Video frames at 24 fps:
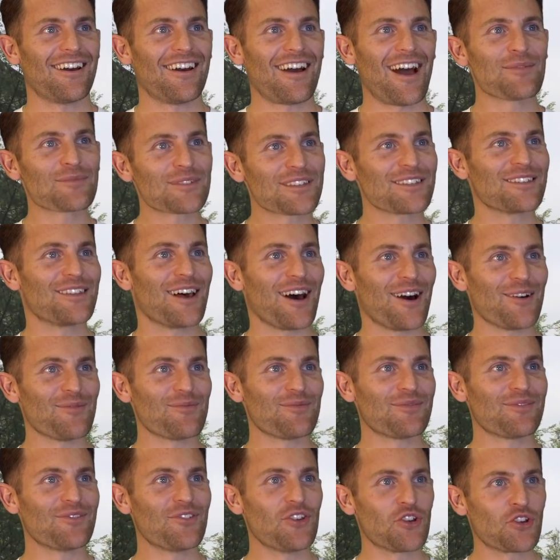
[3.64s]

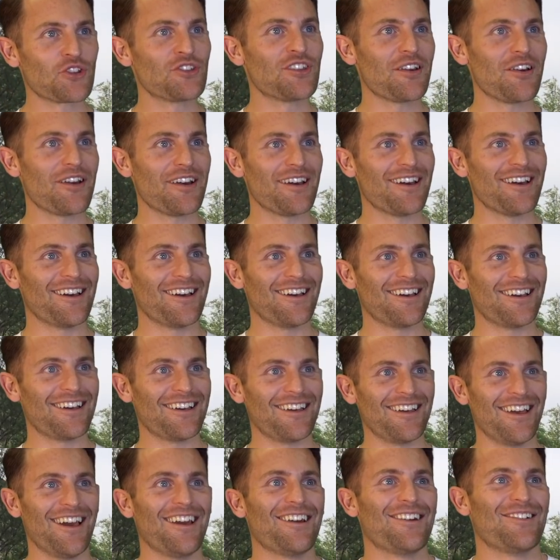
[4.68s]
Amsterdam? You can do it.
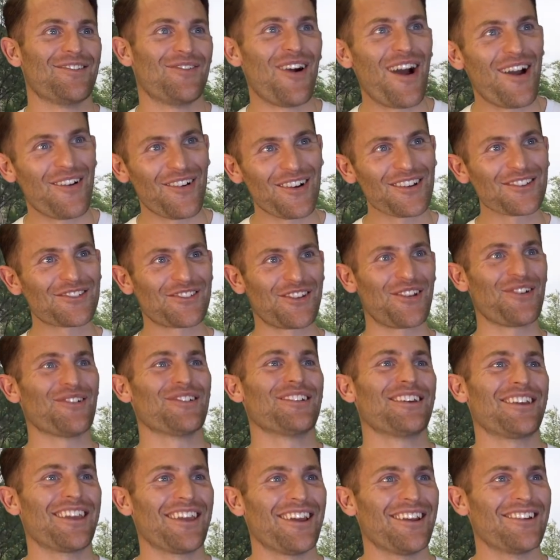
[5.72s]
Where else do you want
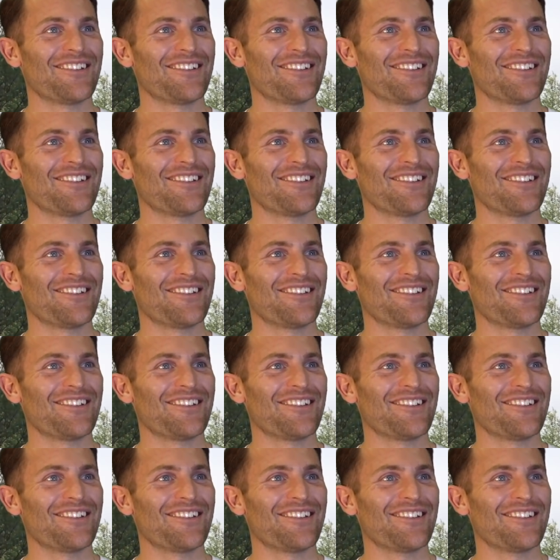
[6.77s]
to go?